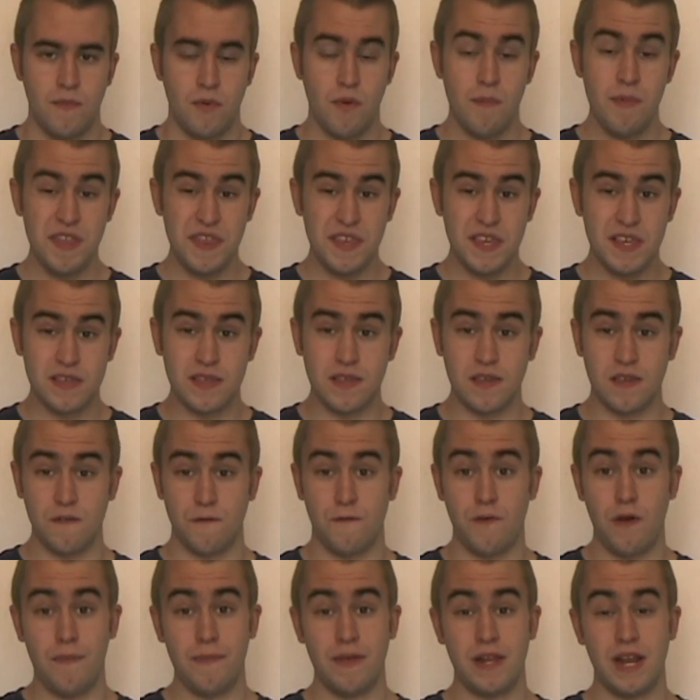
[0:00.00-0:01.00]
Prometheus is a
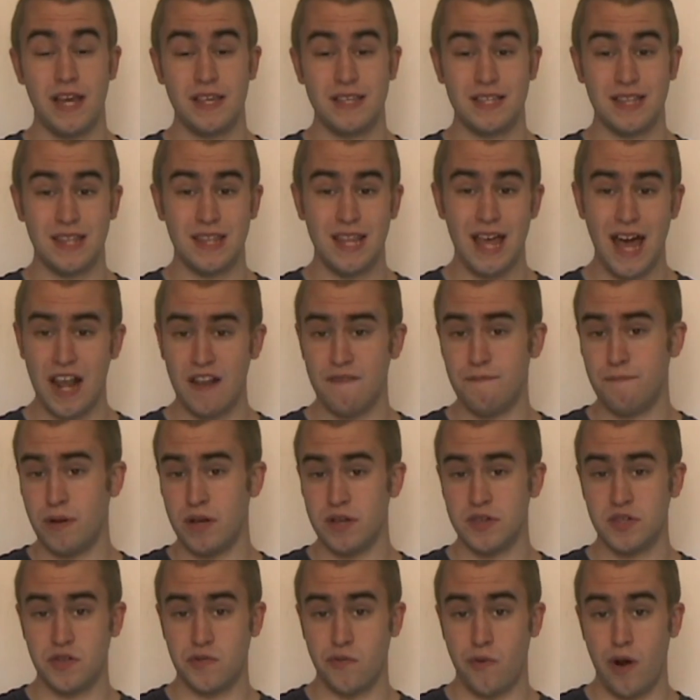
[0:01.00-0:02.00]
film that has a lot of
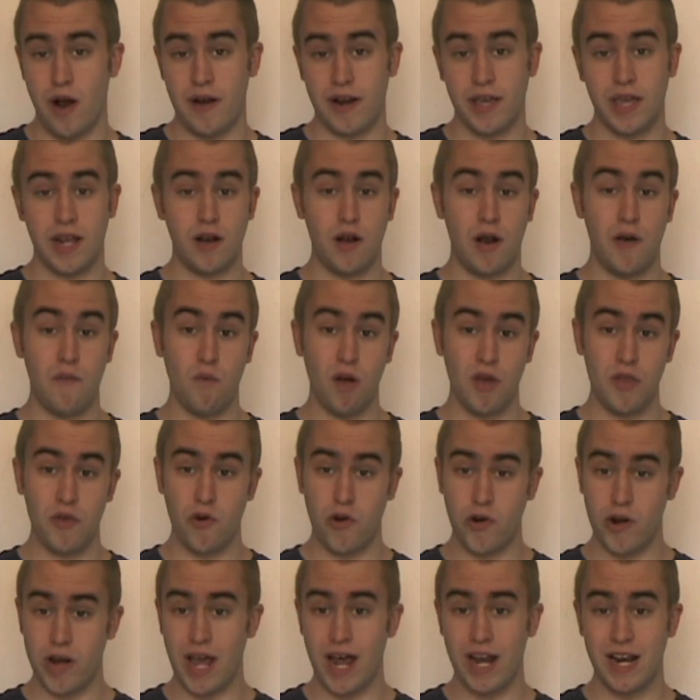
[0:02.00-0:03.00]
buzz surrounding it on
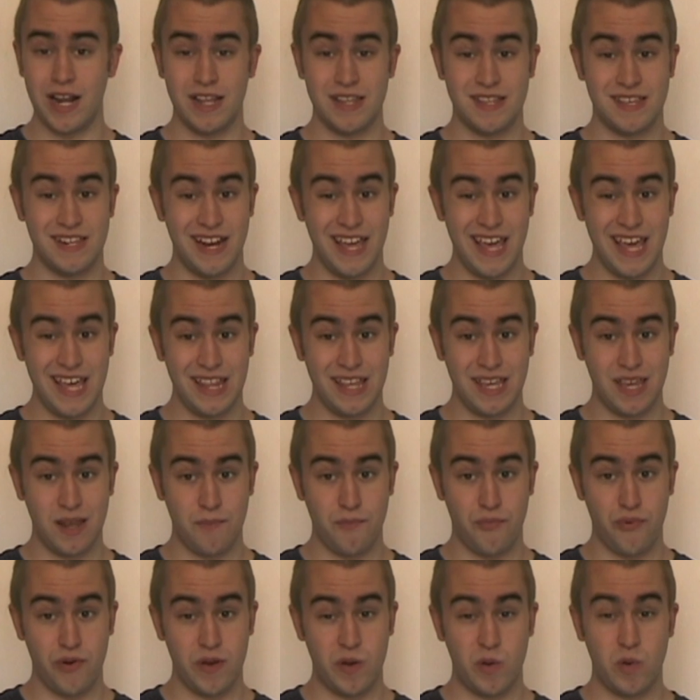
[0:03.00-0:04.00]
whether or not it's an
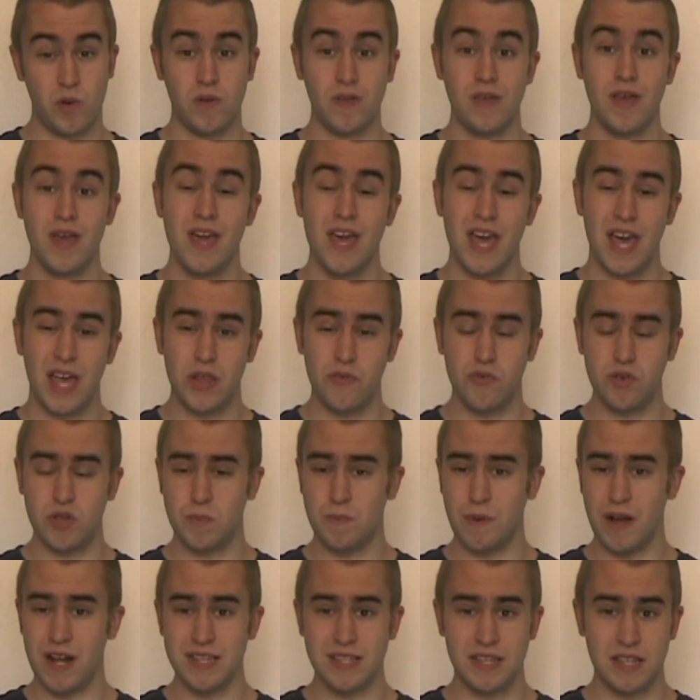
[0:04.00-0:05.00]
Alien prequel, and the
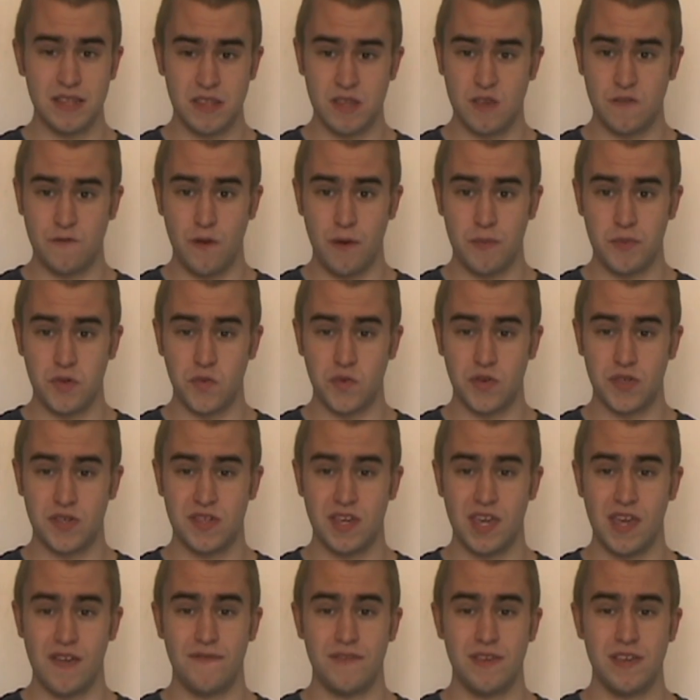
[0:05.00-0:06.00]
response that this film has
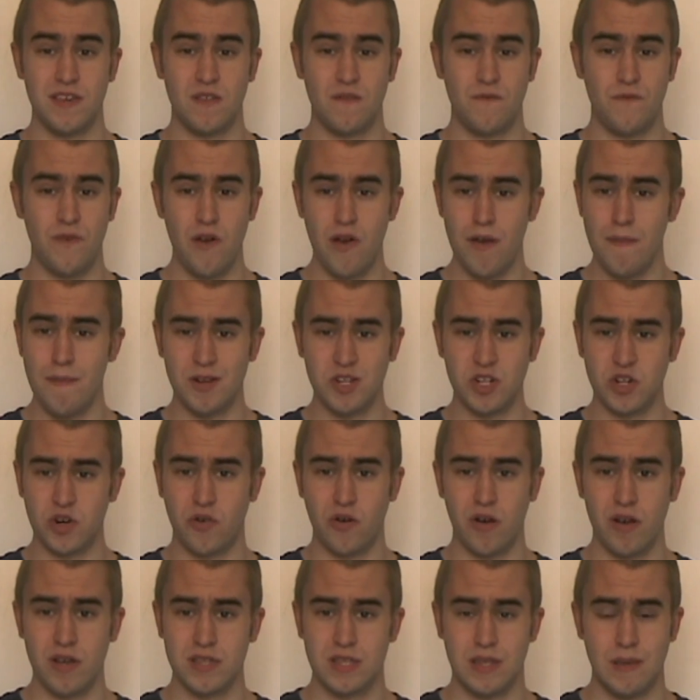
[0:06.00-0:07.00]
received is very much
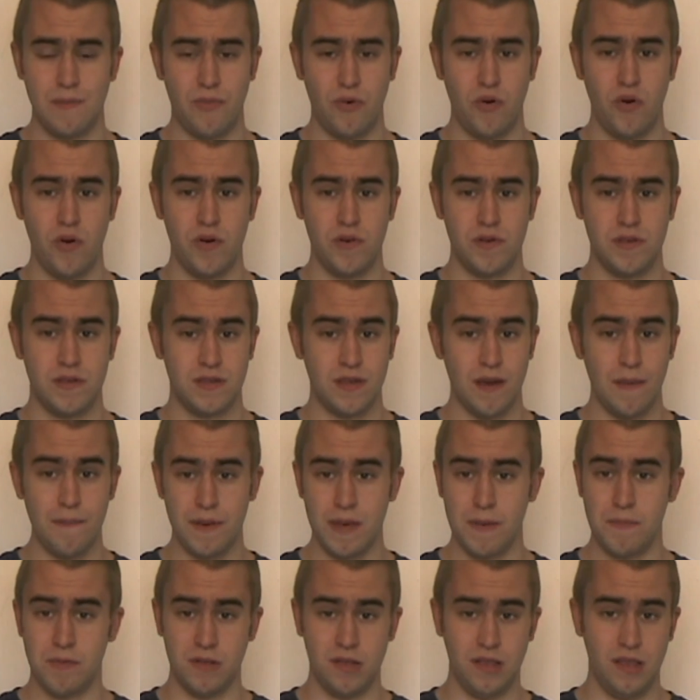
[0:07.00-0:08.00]
across the board. Some
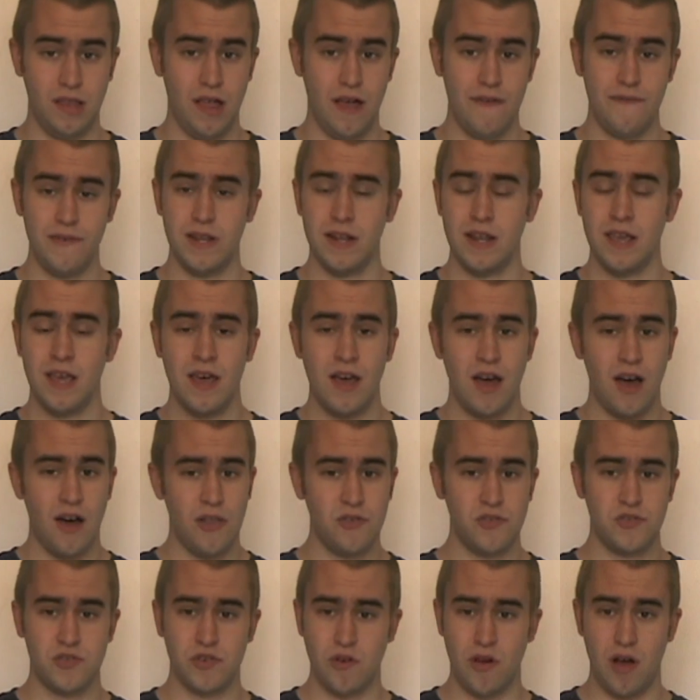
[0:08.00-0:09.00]
people love it,
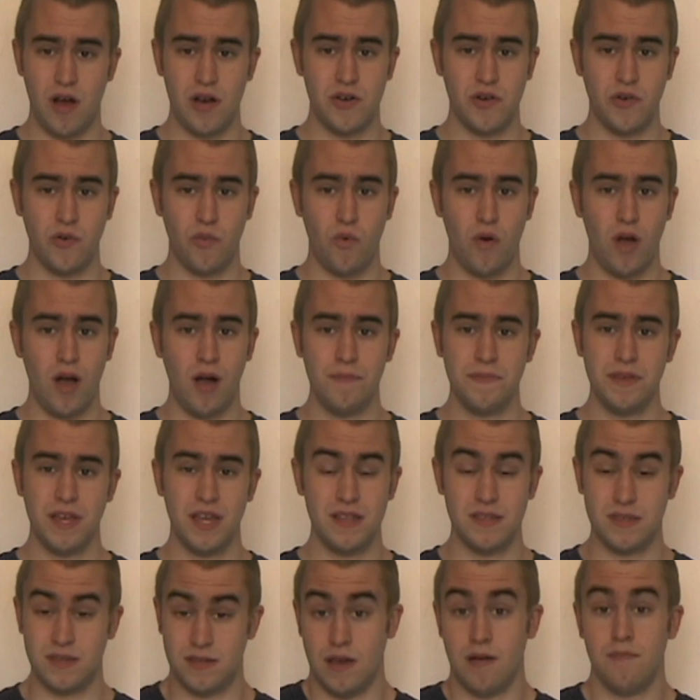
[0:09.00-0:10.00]
others are underwhelmed,
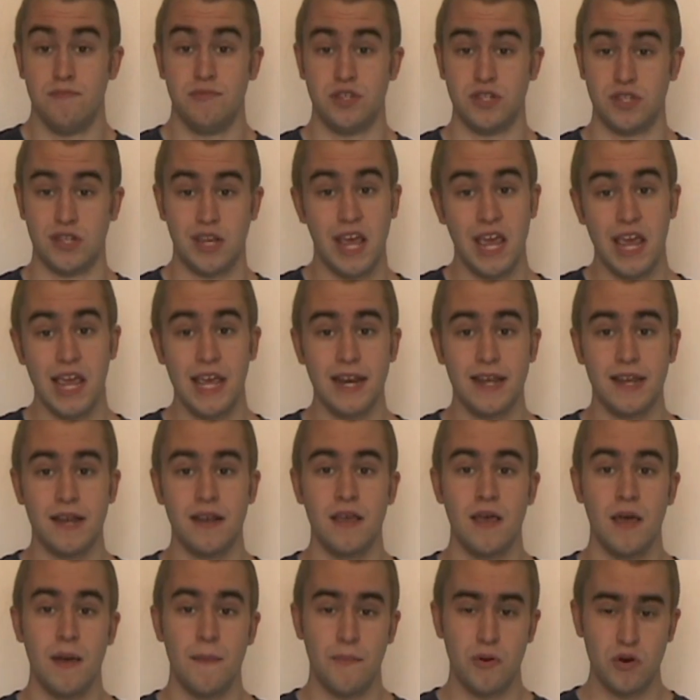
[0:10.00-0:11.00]
and some just hate it.
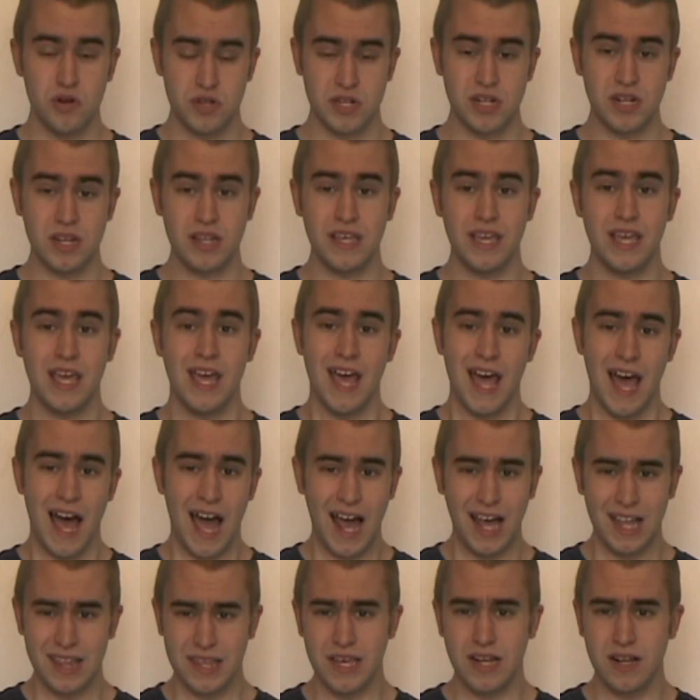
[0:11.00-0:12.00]
Personally,
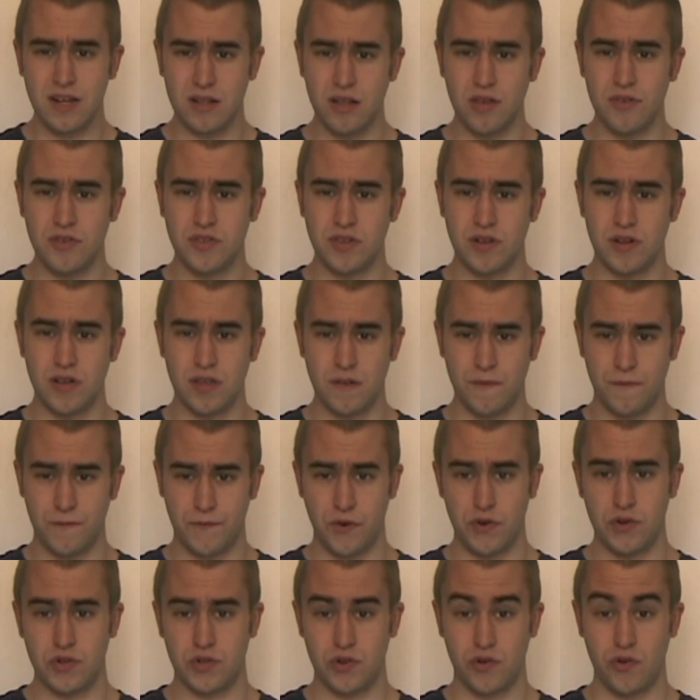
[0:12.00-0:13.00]
I lean closer to the
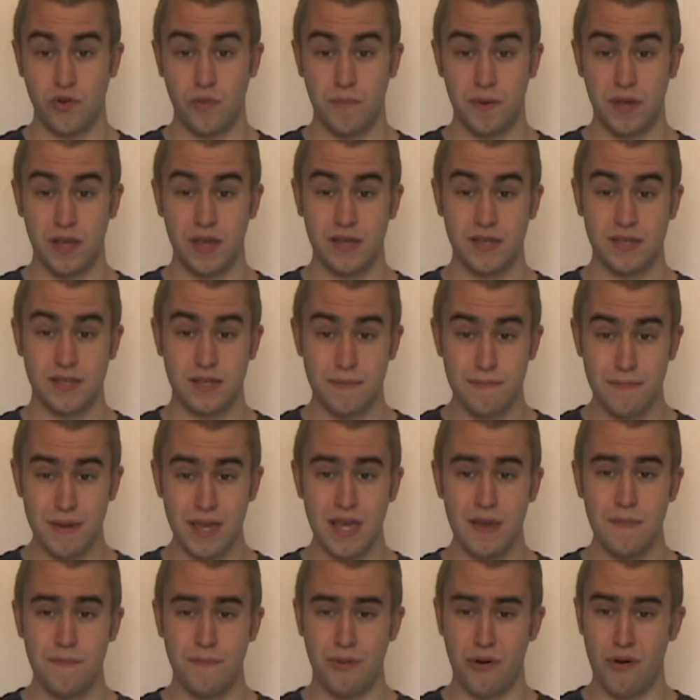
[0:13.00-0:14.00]
first group because to
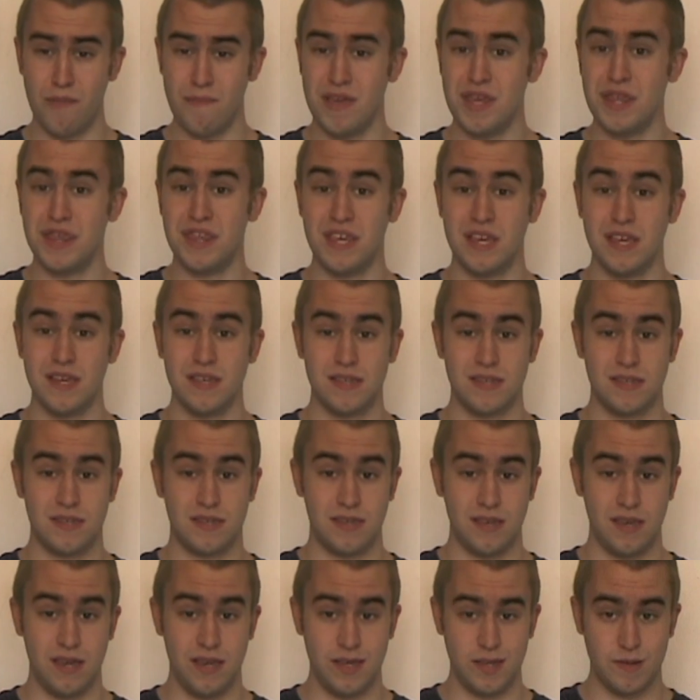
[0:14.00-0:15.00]
me,
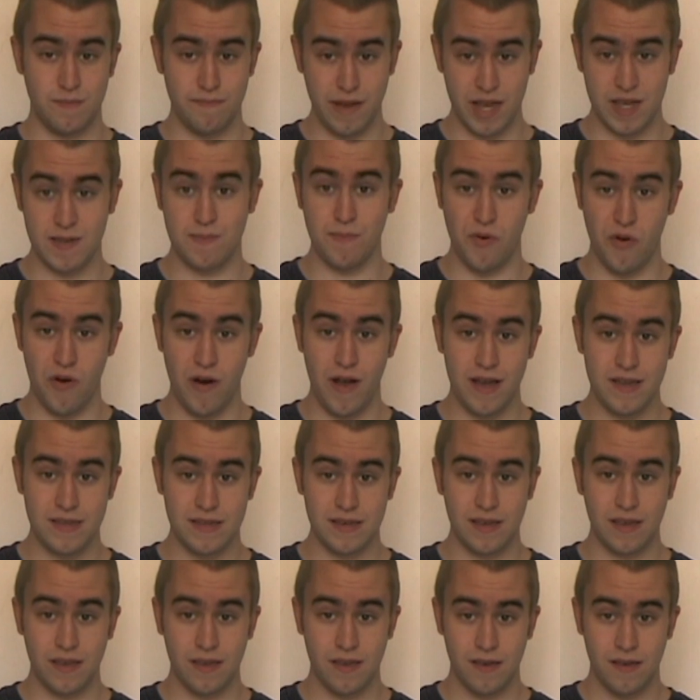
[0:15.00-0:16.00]
Prometheus is
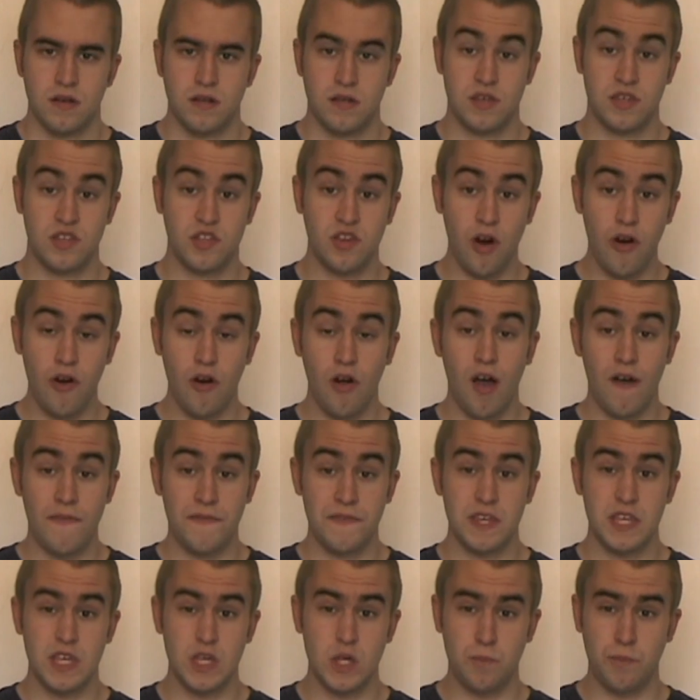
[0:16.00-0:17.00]
mesmerizing. To start off,
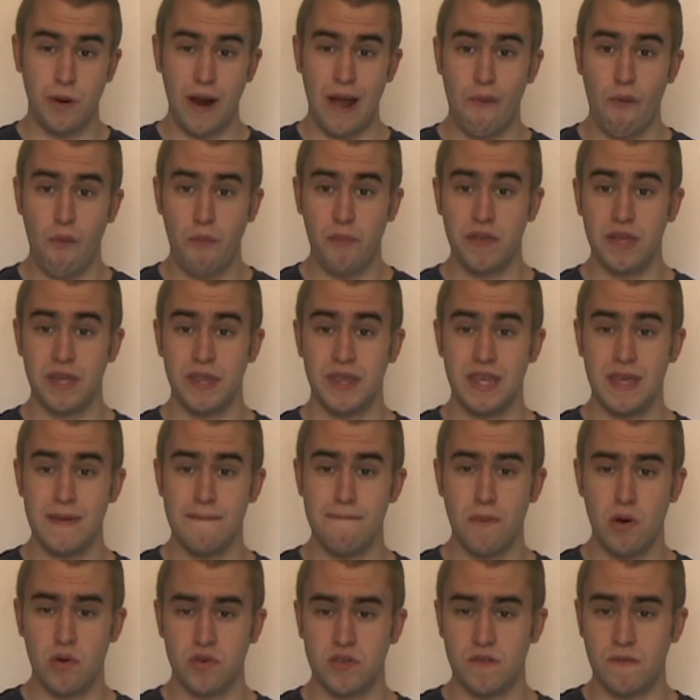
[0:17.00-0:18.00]
this is probably the
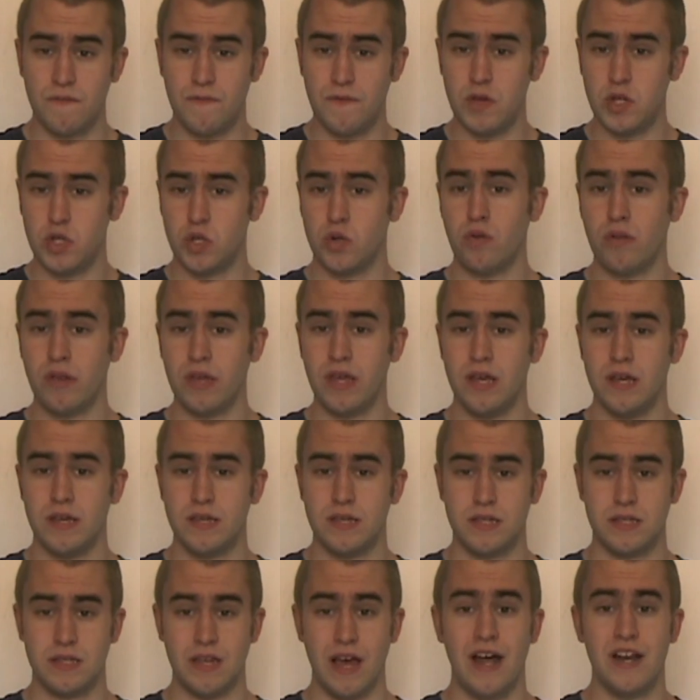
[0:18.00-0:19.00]
most visually
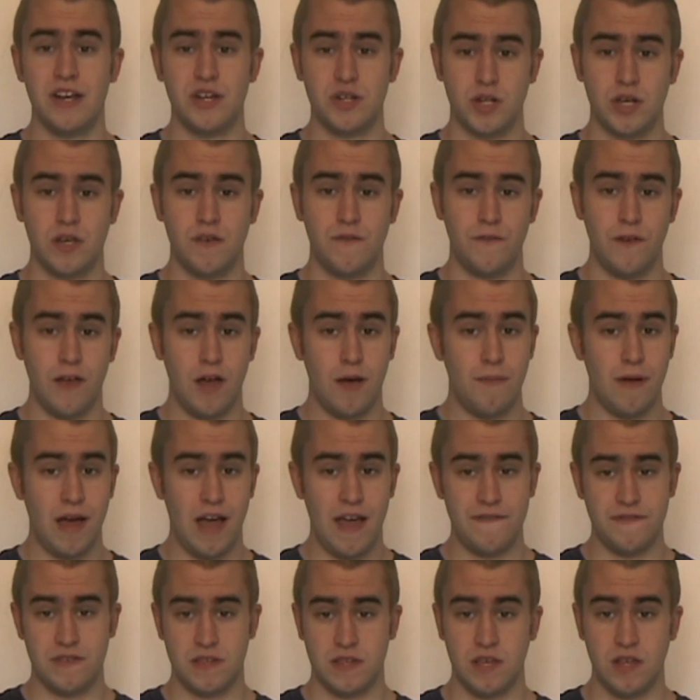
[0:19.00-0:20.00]
astonishing film
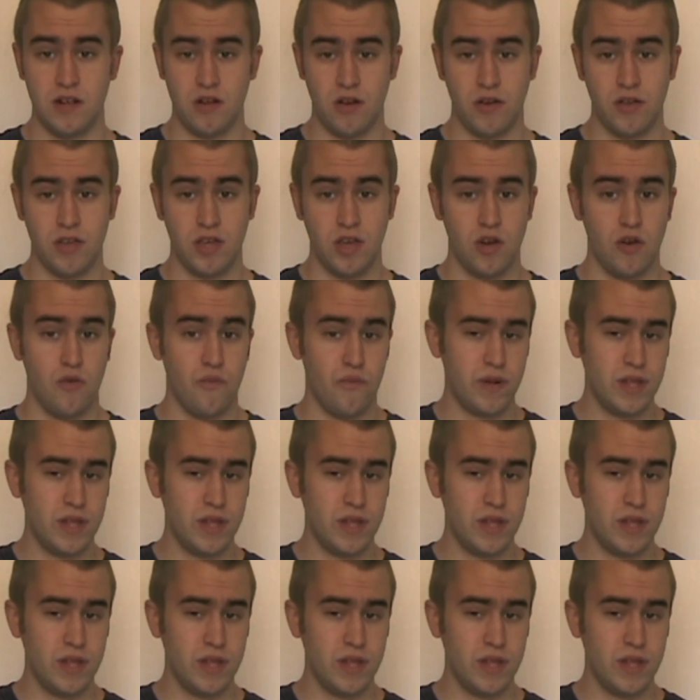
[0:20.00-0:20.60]
I've seen all year.